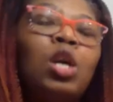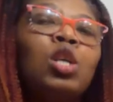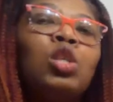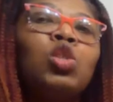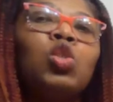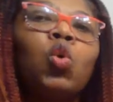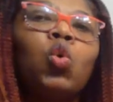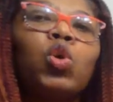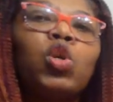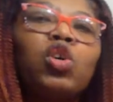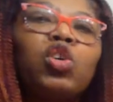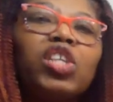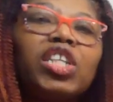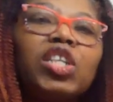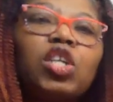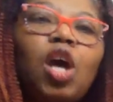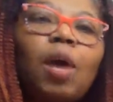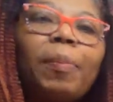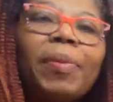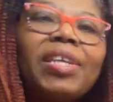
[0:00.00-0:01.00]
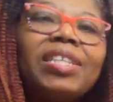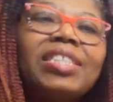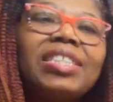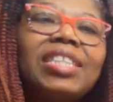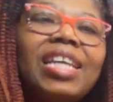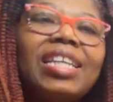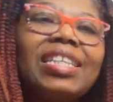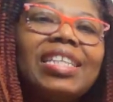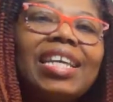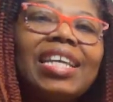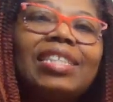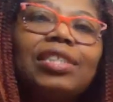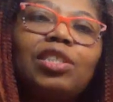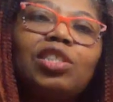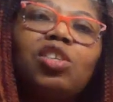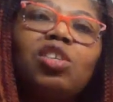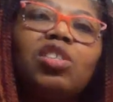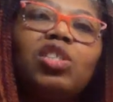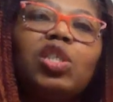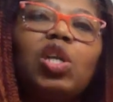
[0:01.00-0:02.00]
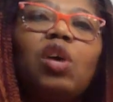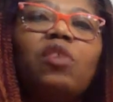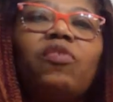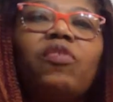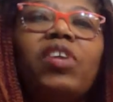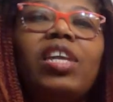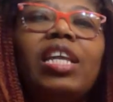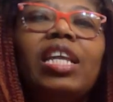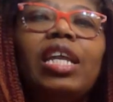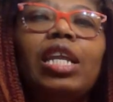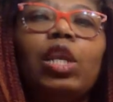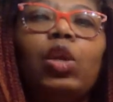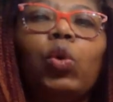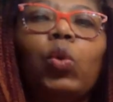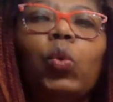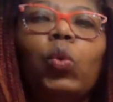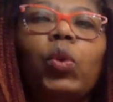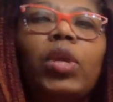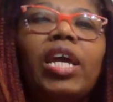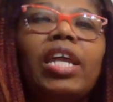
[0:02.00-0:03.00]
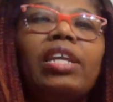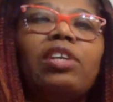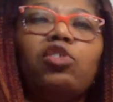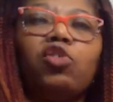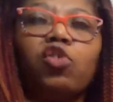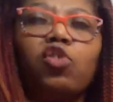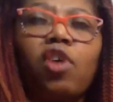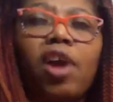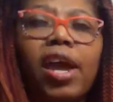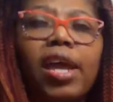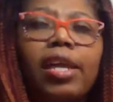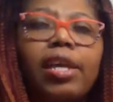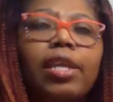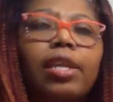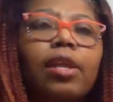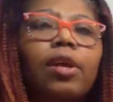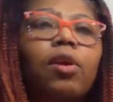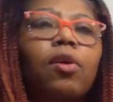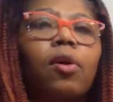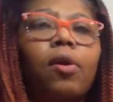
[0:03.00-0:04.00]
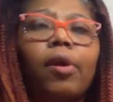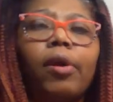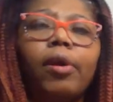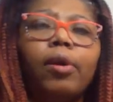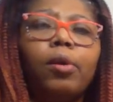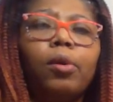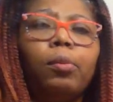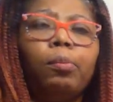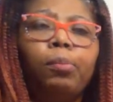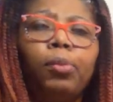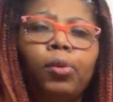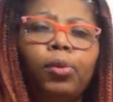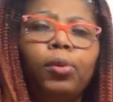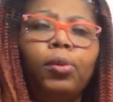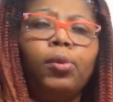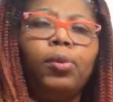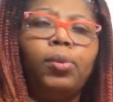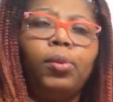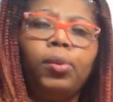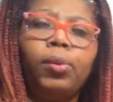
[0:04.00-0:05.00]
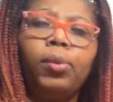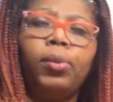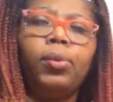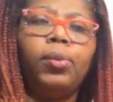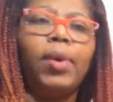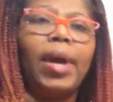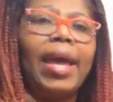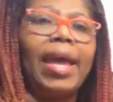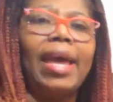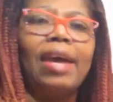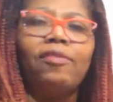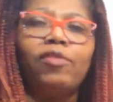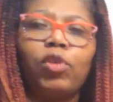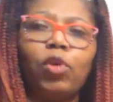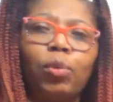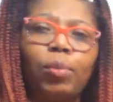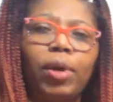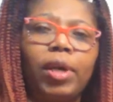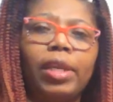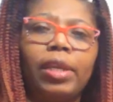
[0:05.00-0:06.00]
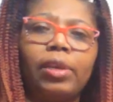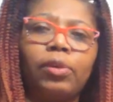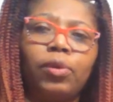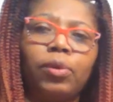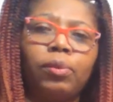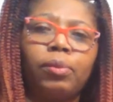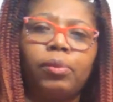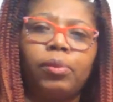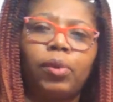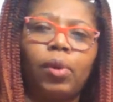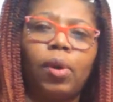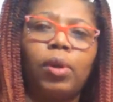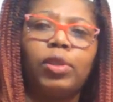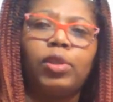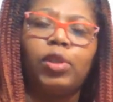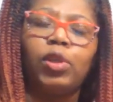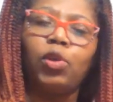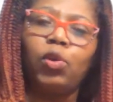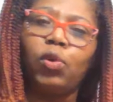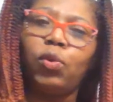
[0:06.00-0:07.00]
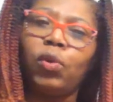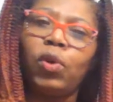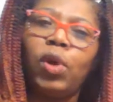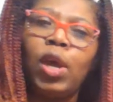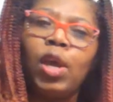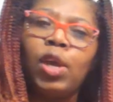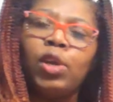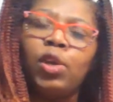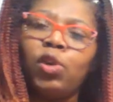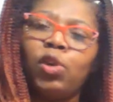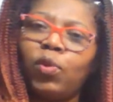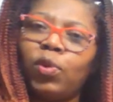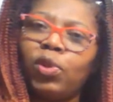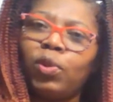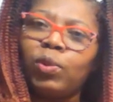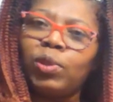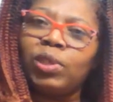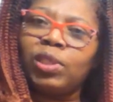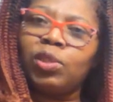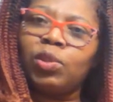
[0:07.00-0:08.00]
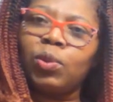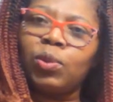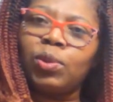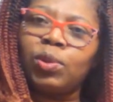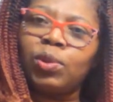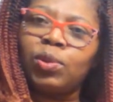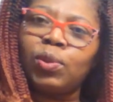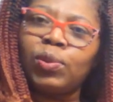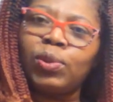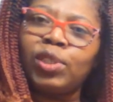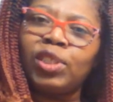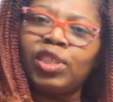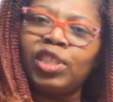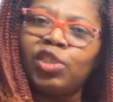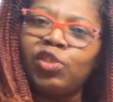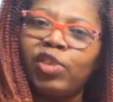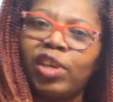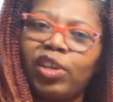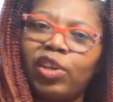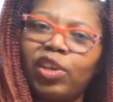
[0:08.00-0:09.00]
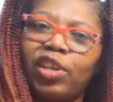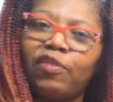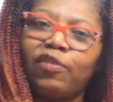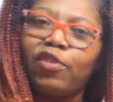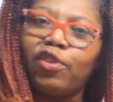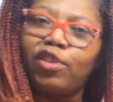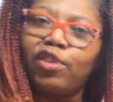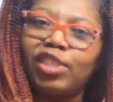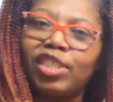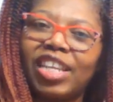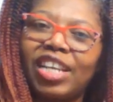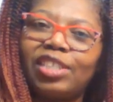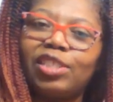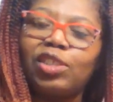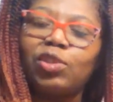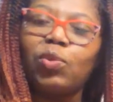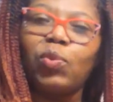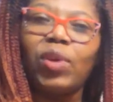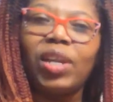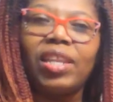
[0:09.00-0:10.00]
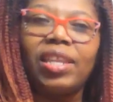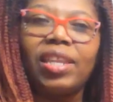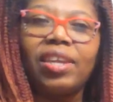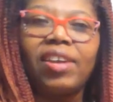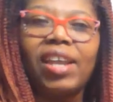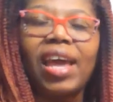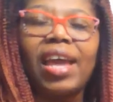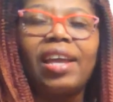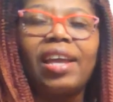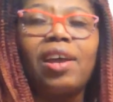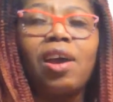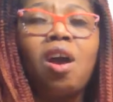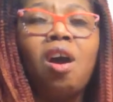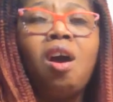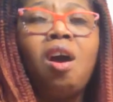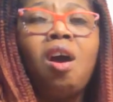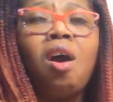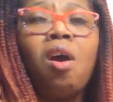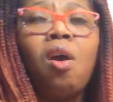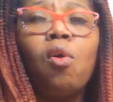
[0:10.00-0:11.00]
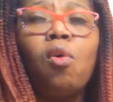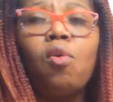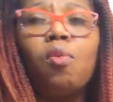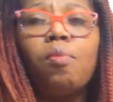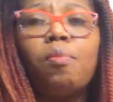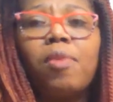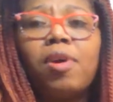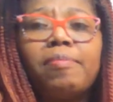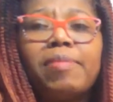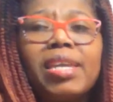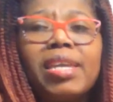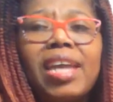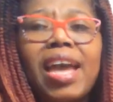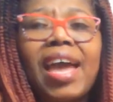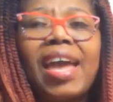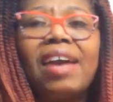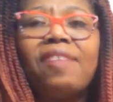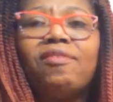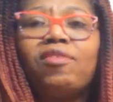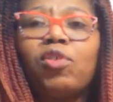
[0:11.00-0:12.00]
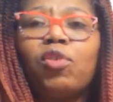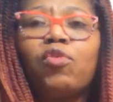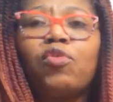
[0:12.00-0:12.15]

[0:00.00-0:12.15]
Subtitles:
So your topic sentence does not feel alone and crying in a corner. Boo-hoo, I have nobody to talk to. Those children, their first day at school, and they're like, oh, mommy, I have no